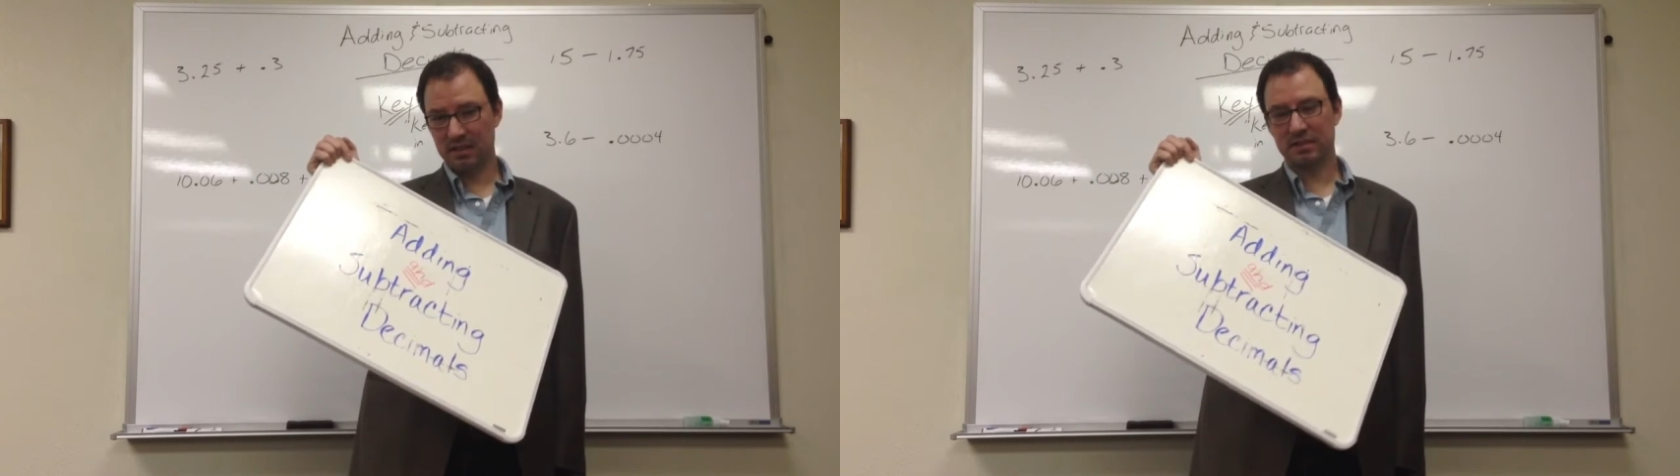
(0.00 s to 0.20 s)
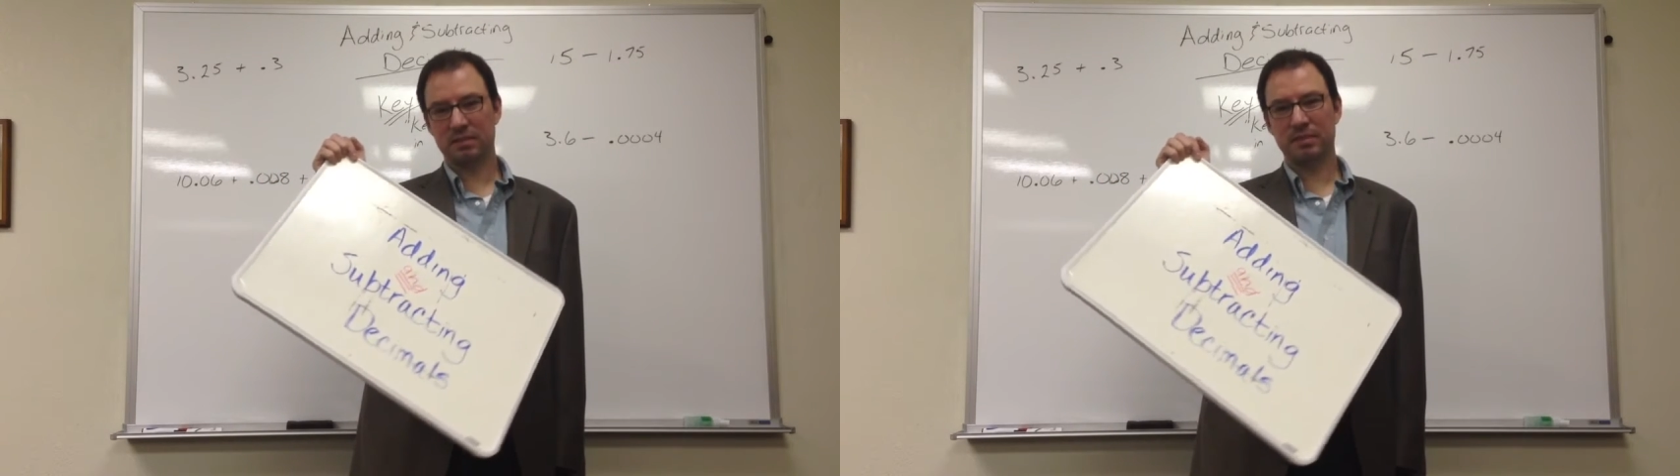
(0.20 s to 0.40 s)

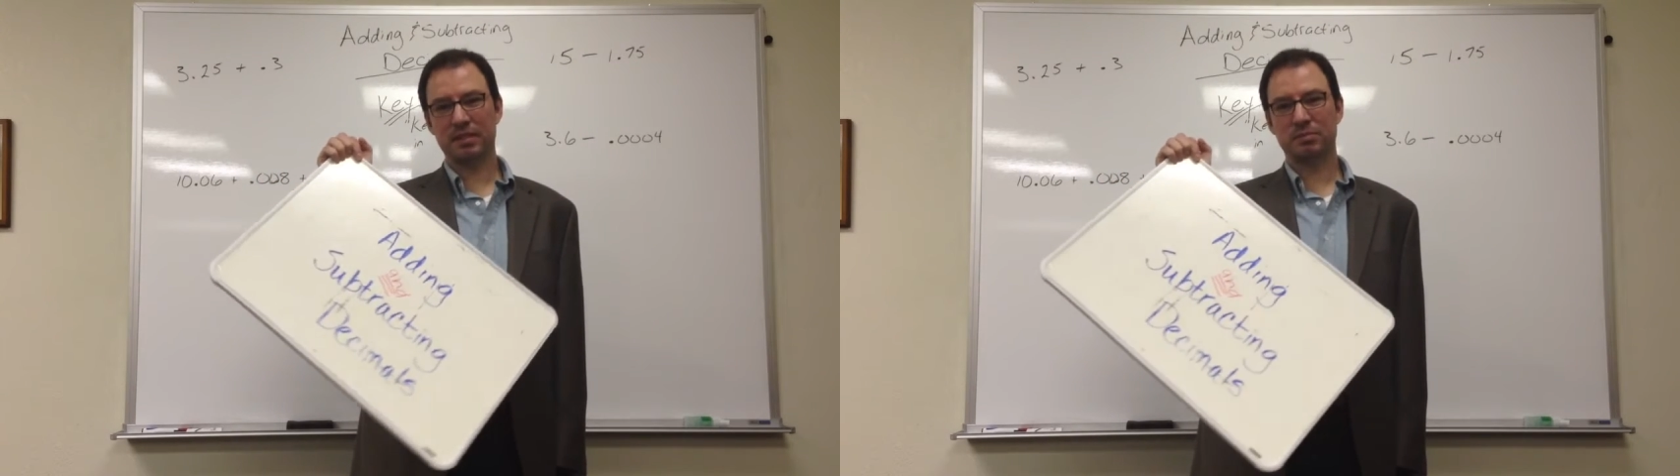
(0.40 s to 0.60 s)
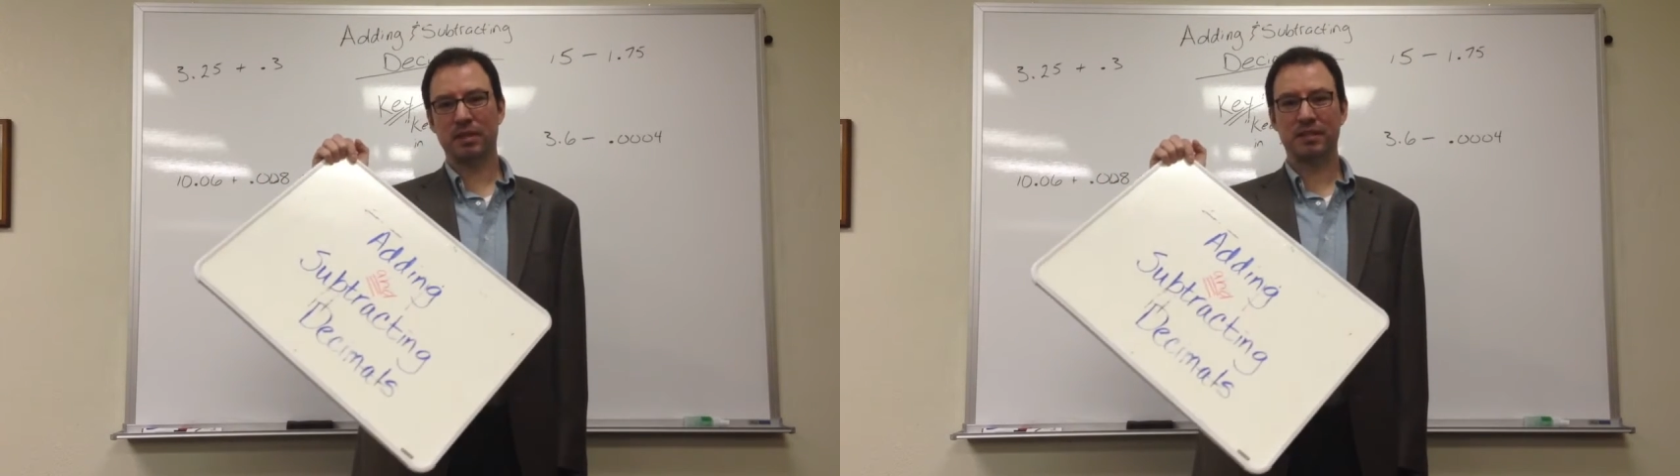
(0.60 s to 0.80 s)
Some
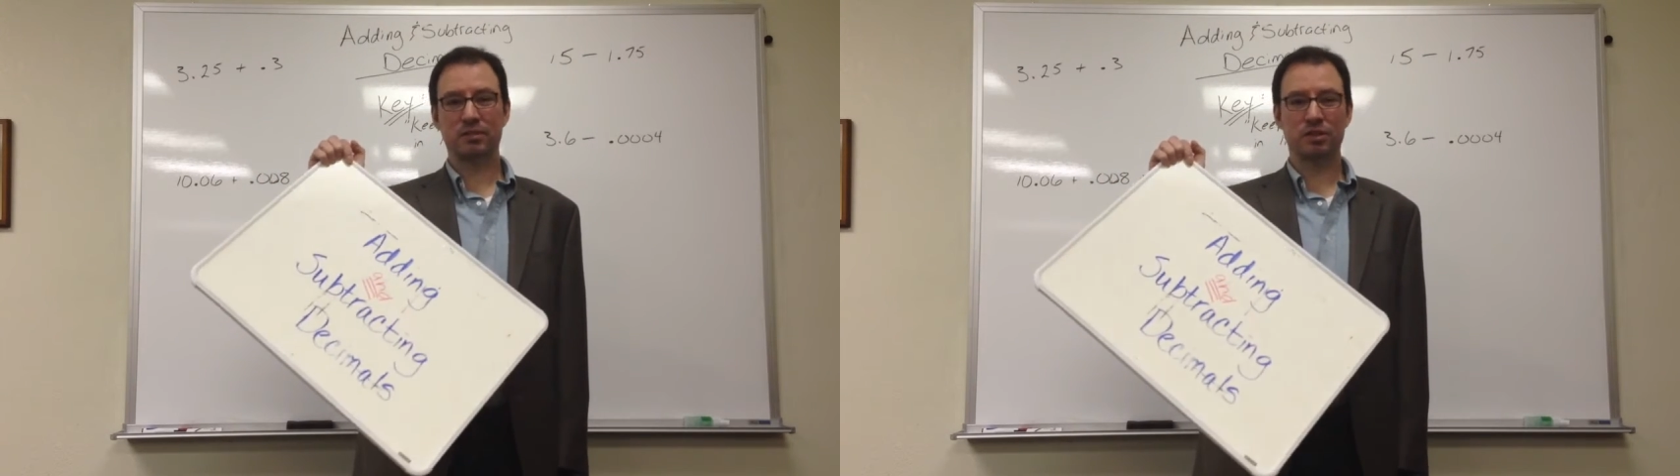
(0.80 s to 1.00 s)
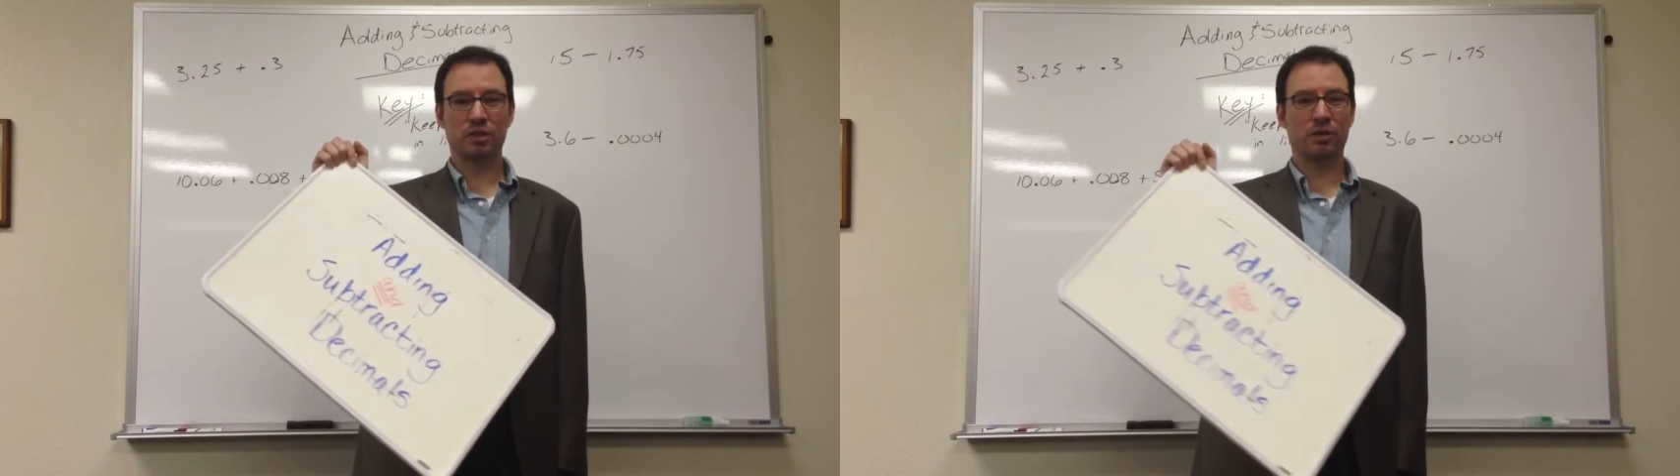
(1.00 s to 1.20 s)
decimal answers
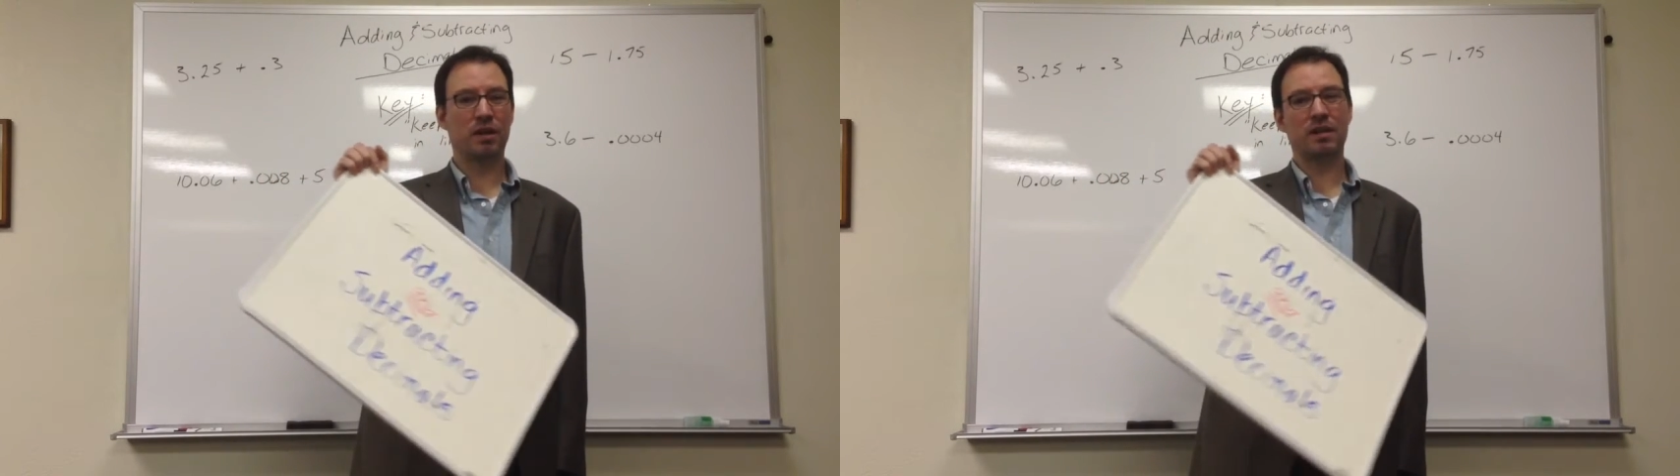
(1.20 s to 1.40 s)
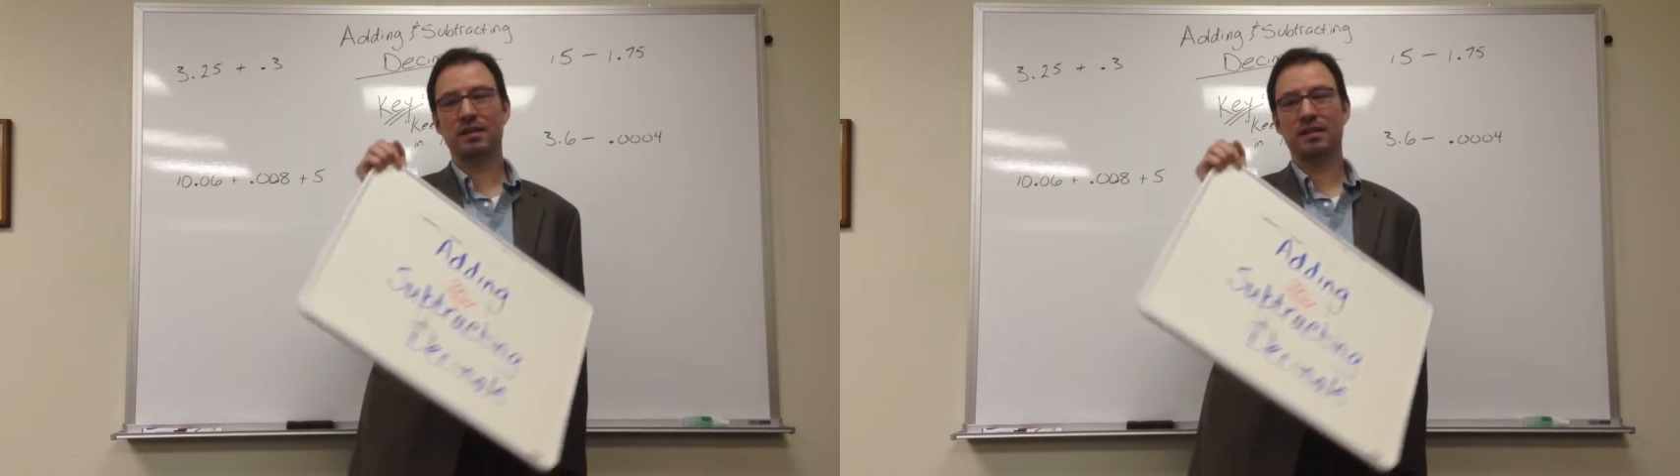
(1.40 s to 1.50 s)
go on